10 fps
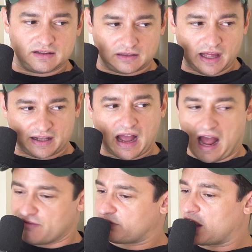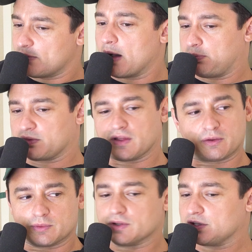like I've come up with like
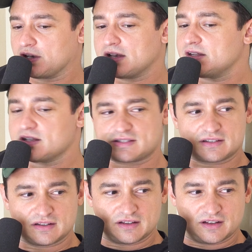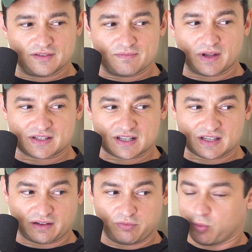really good ideas because it's
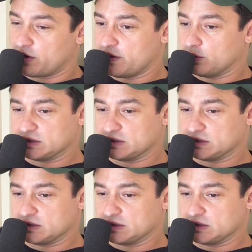like one of the